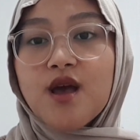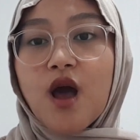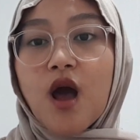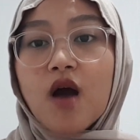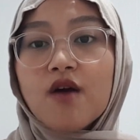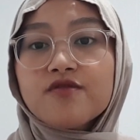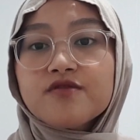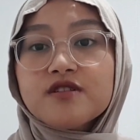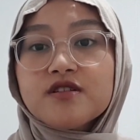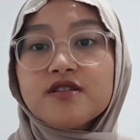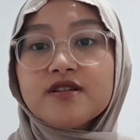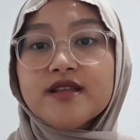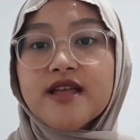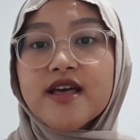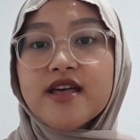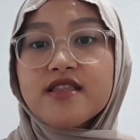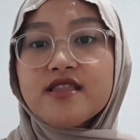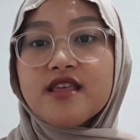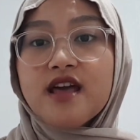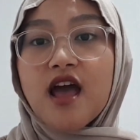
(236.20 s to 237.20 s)
After
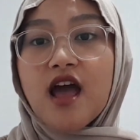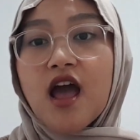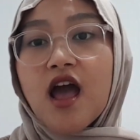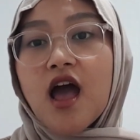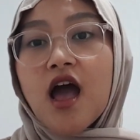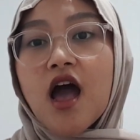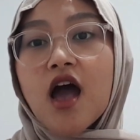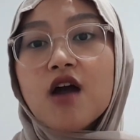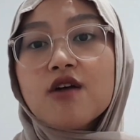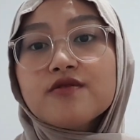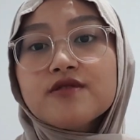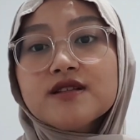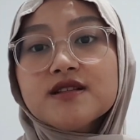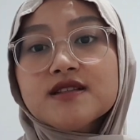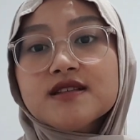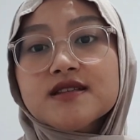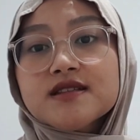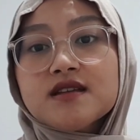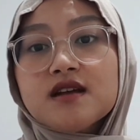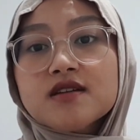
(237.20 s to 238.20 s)
that, I will
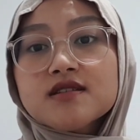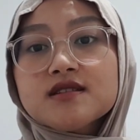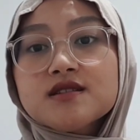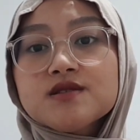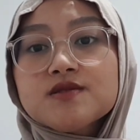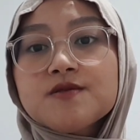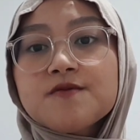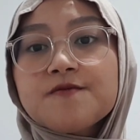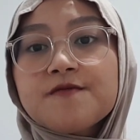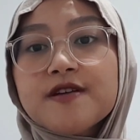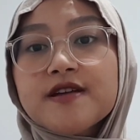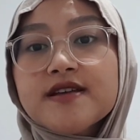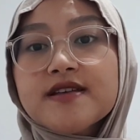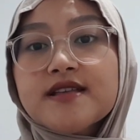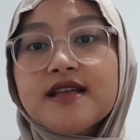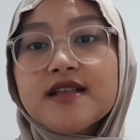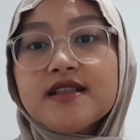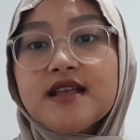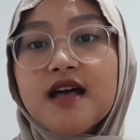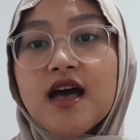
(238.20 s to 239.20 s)
discuss survey
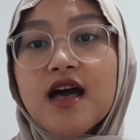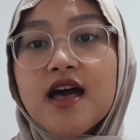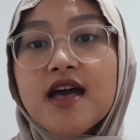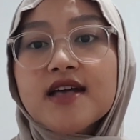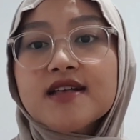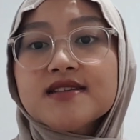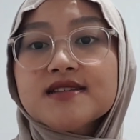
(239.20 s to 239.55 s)
data and